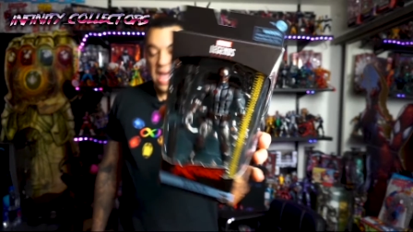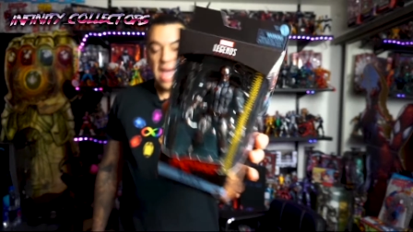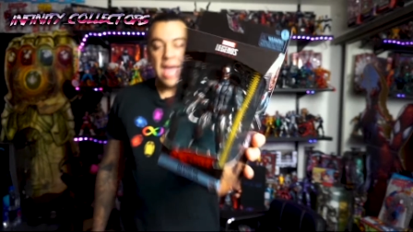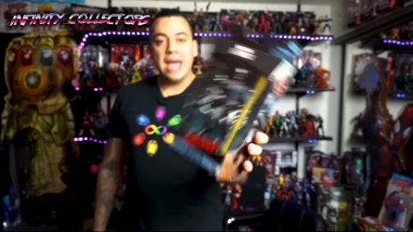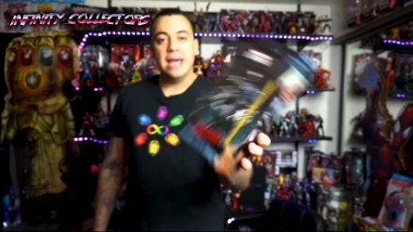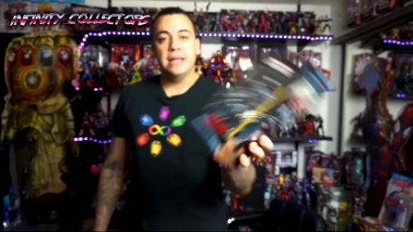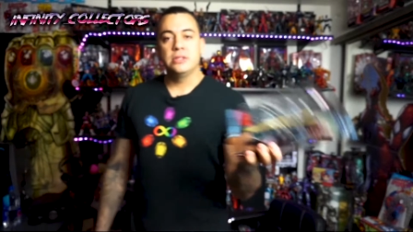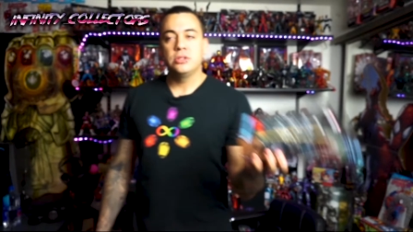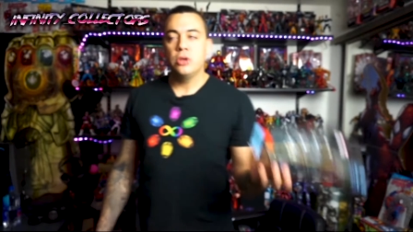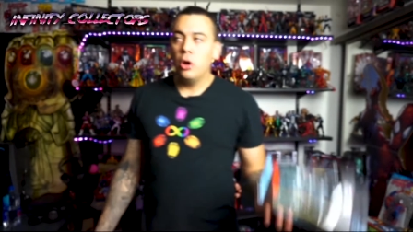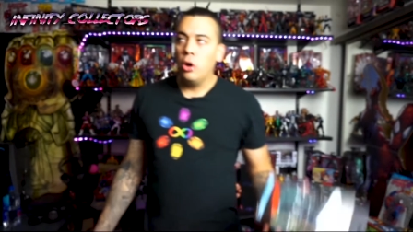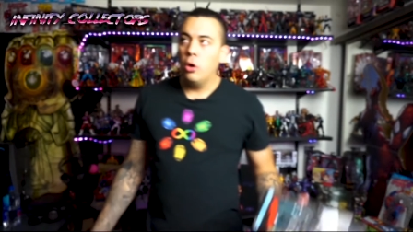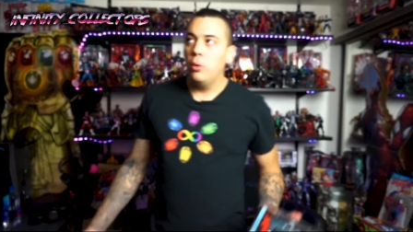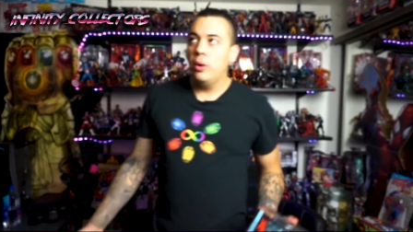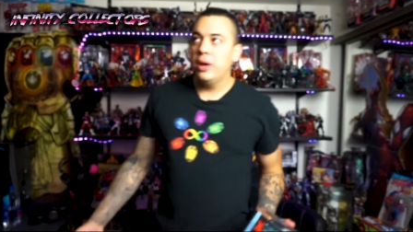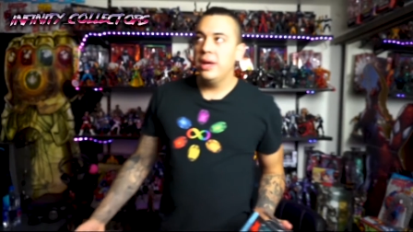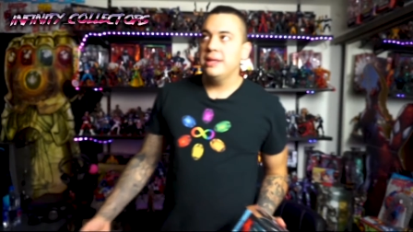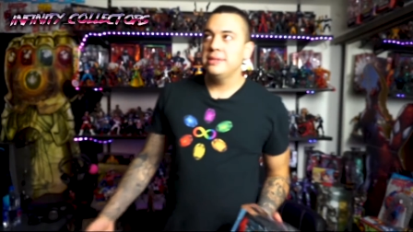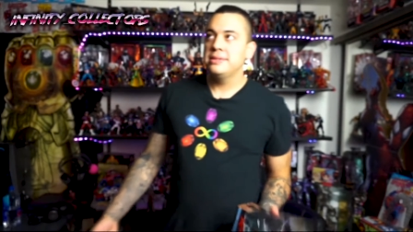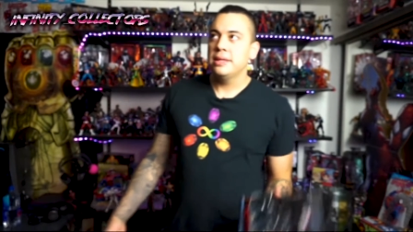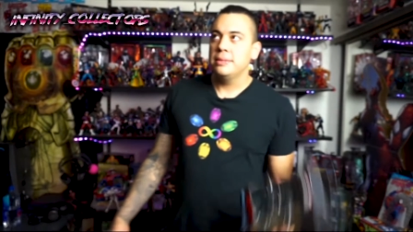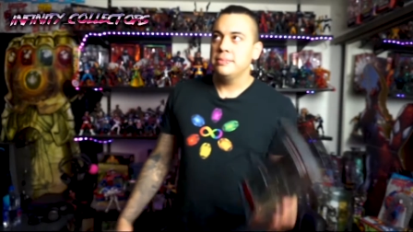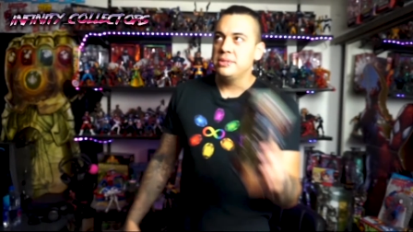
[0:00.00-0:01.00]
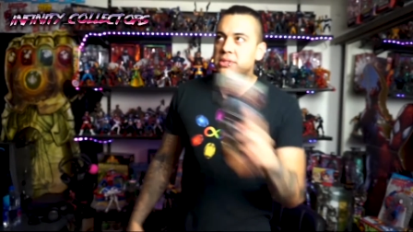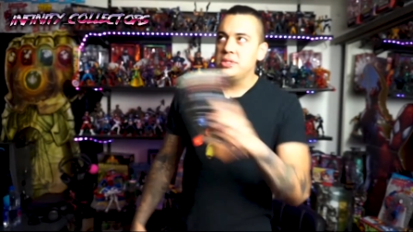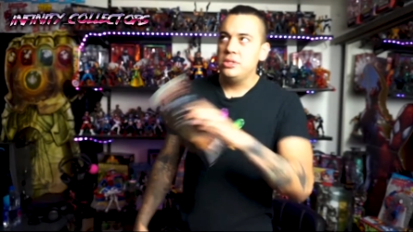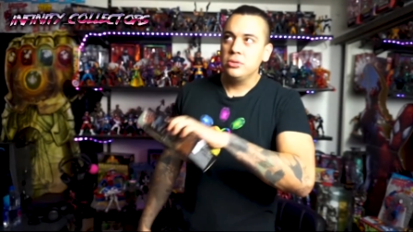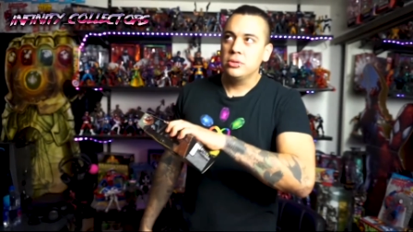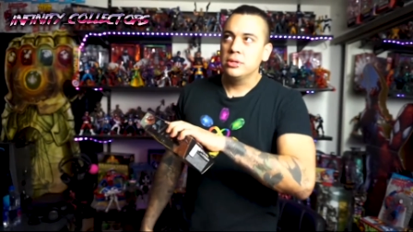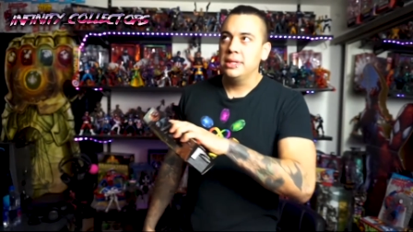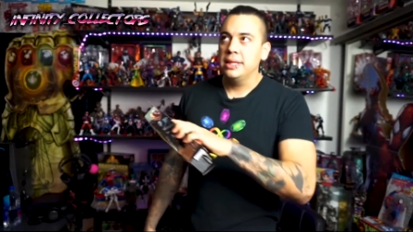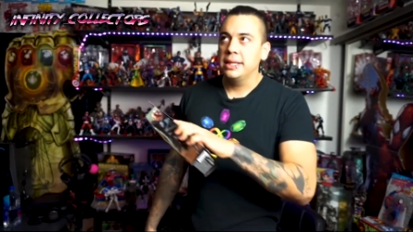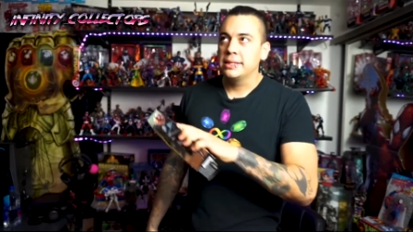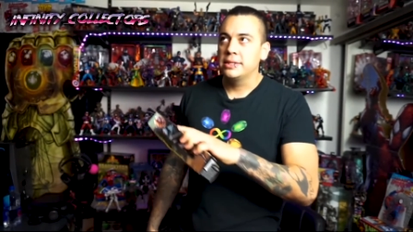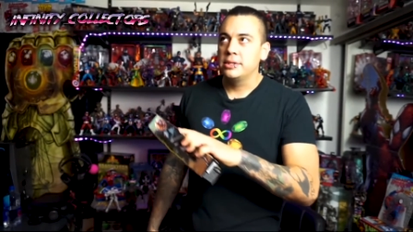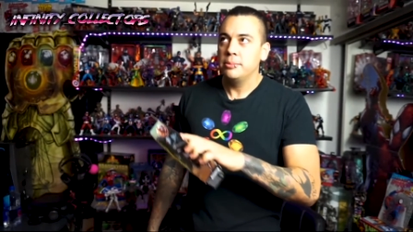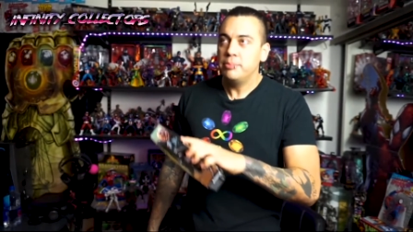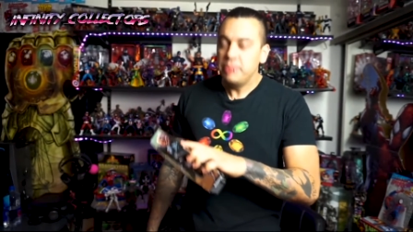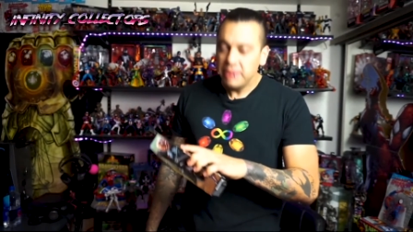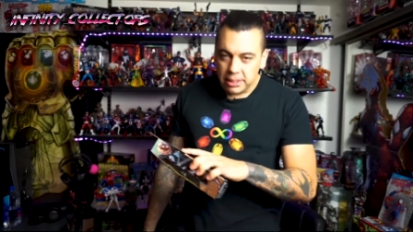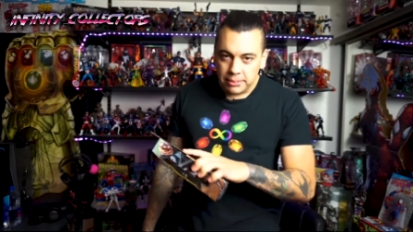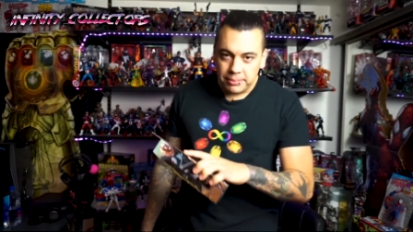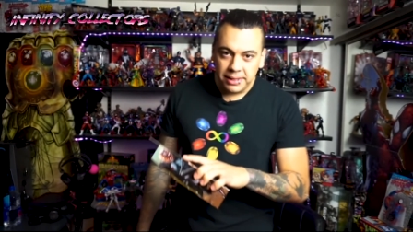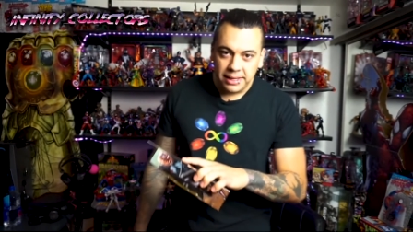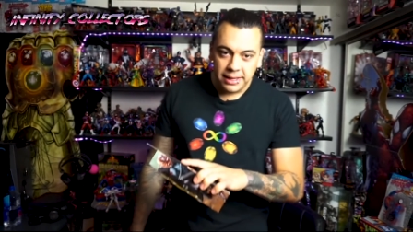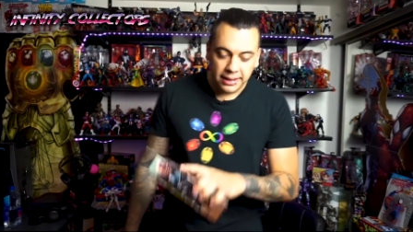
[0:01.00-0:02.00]
As always, MCU Collector
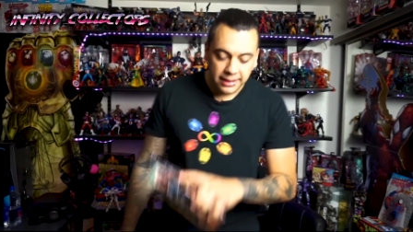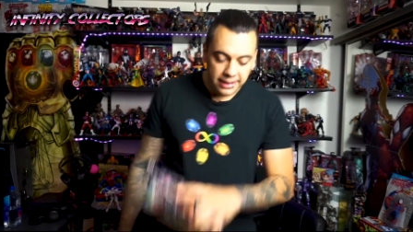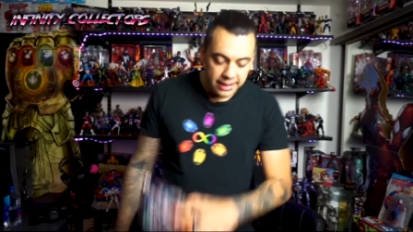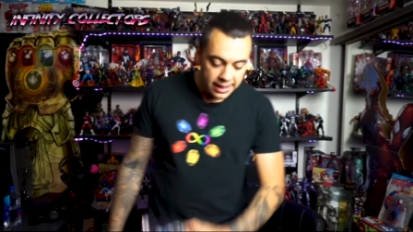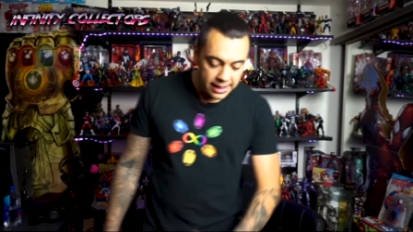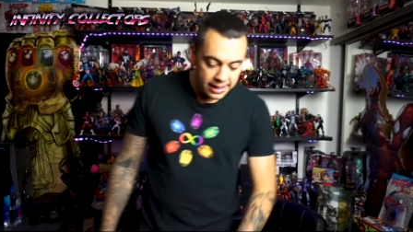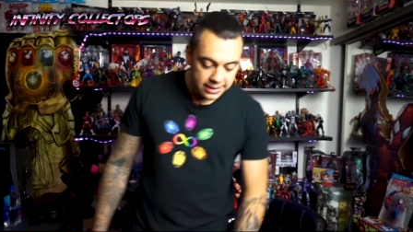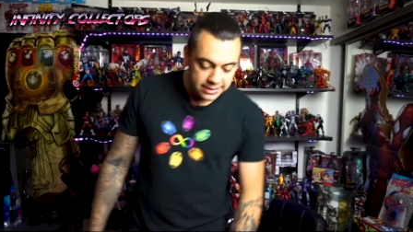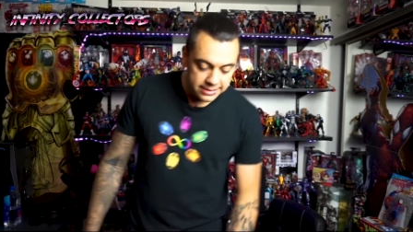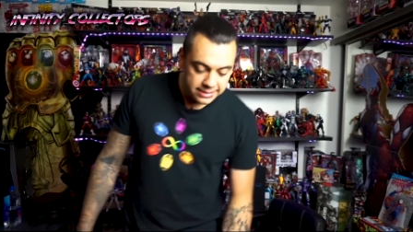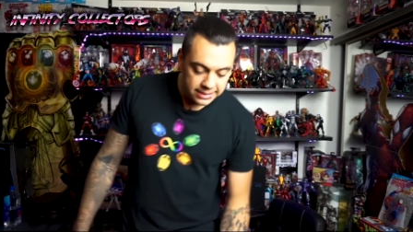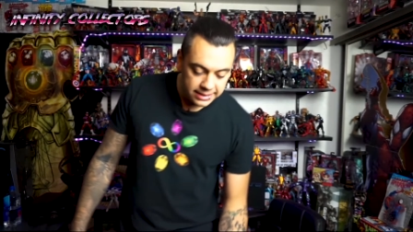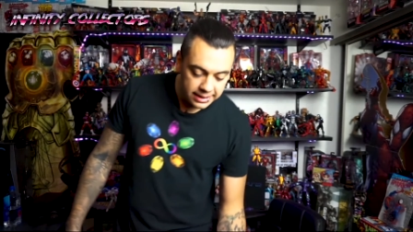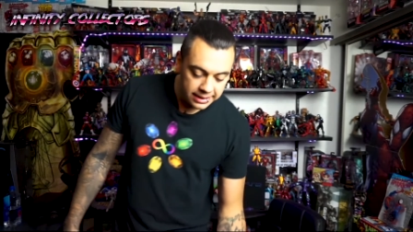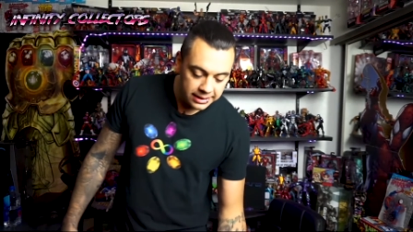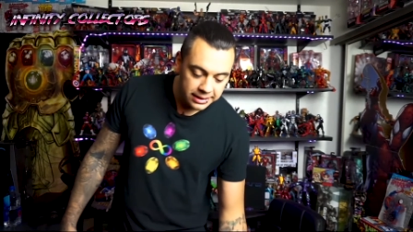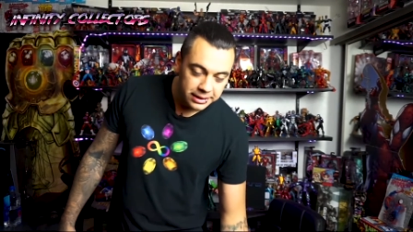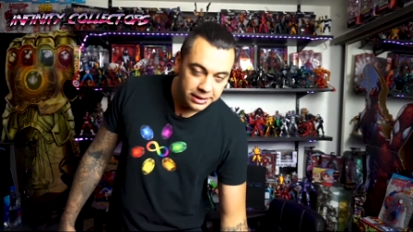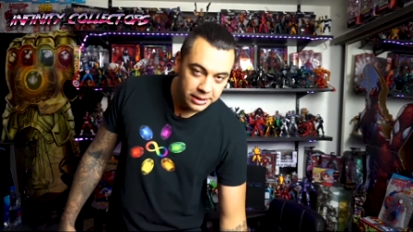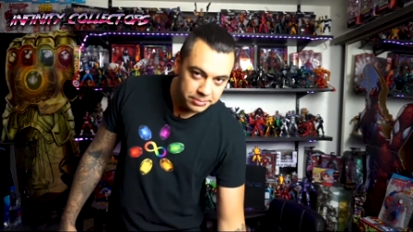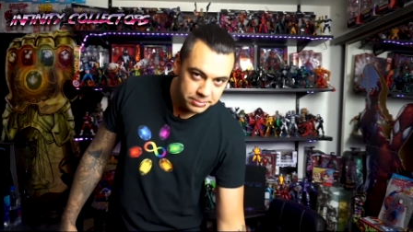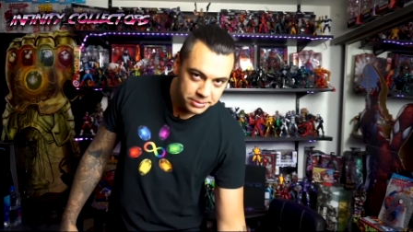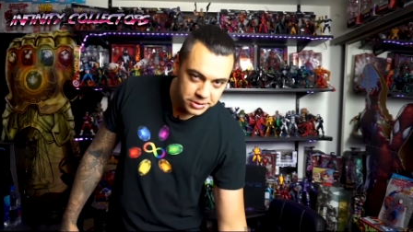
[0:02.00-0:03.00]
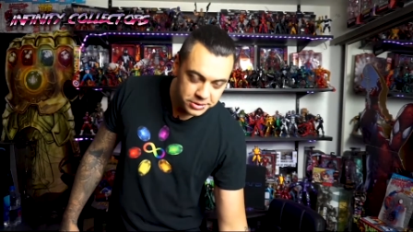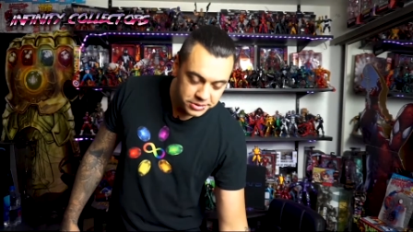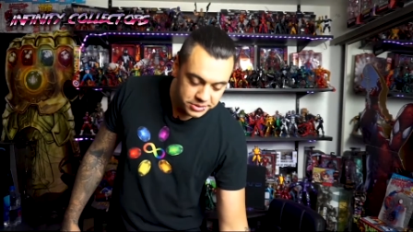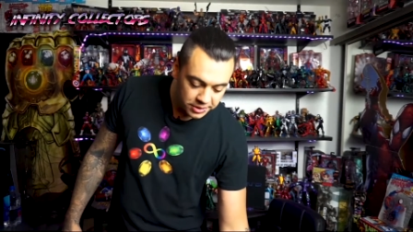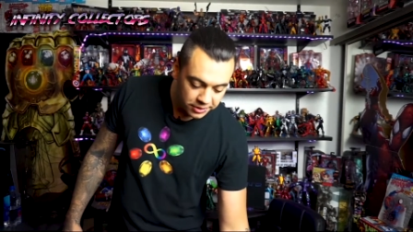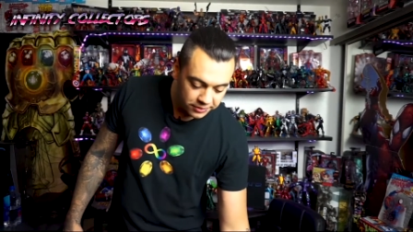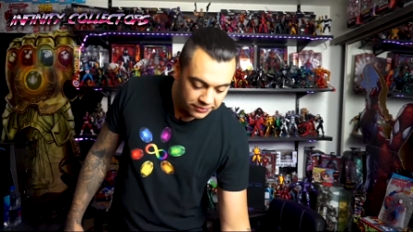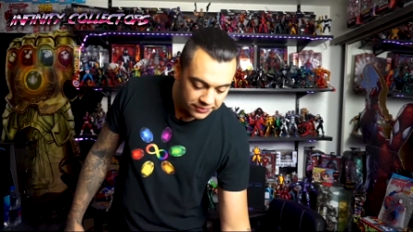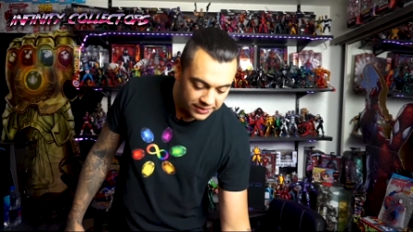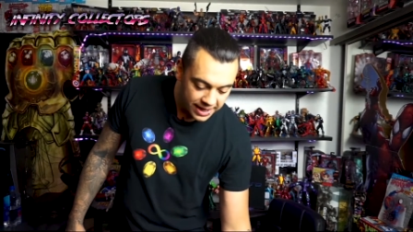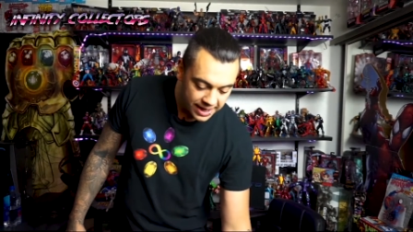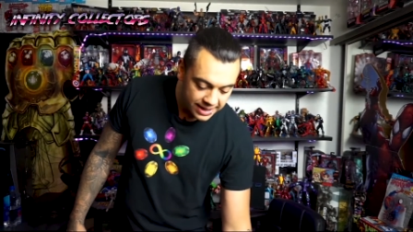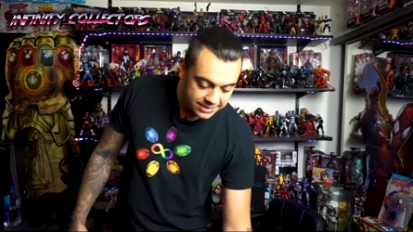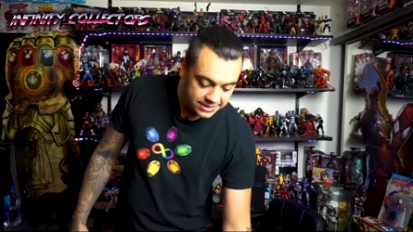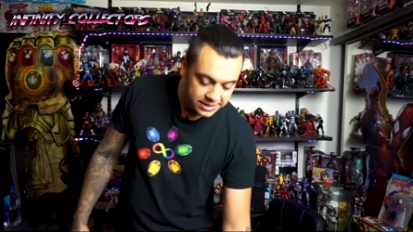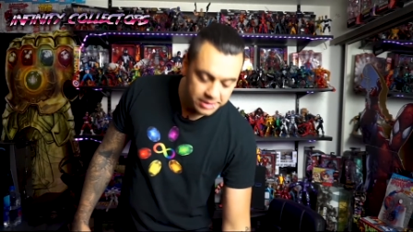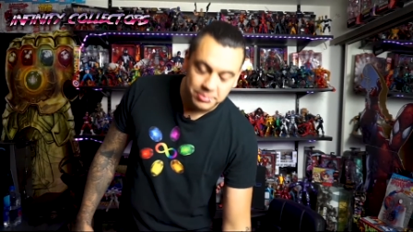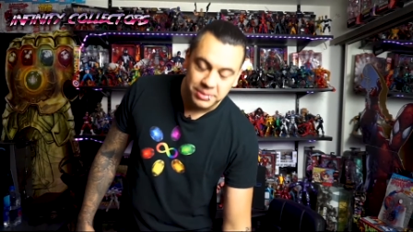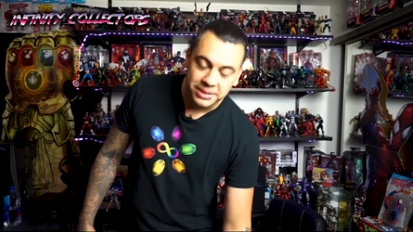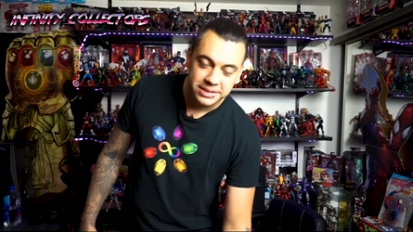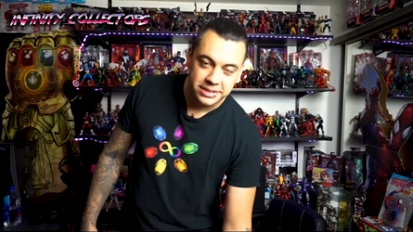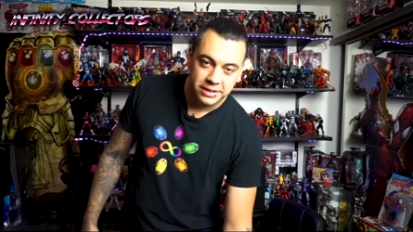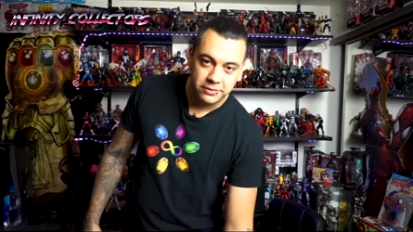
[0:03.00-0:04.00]
beat me again to getting it up there so fast. He
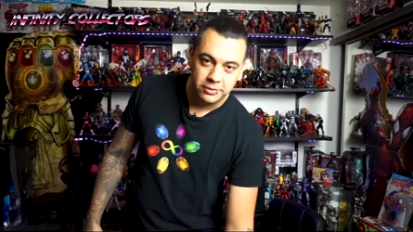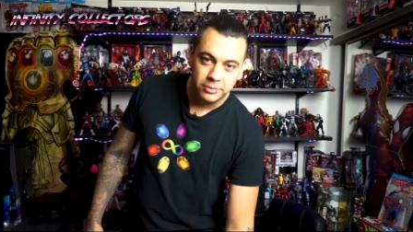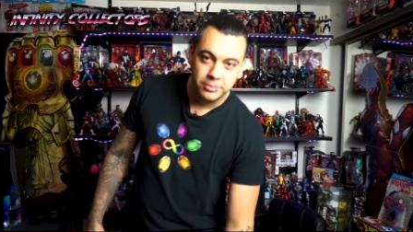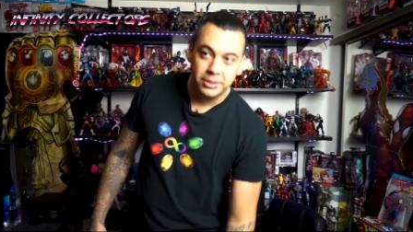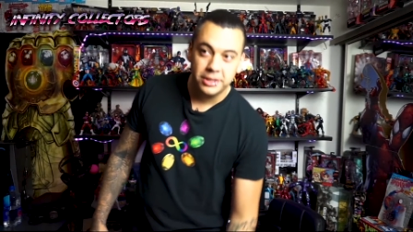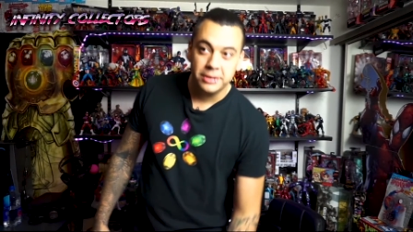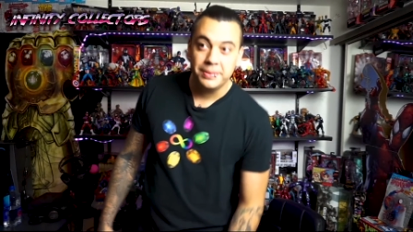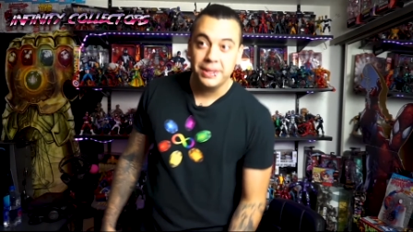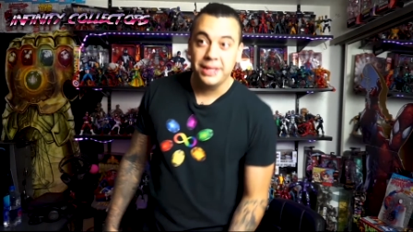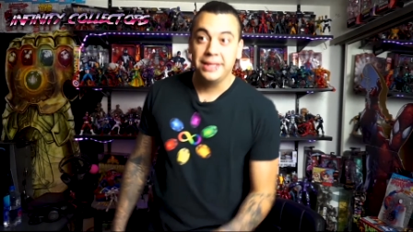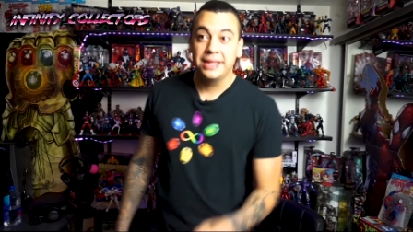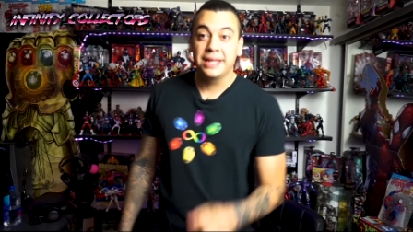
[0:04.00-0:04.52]
beats everybody, man.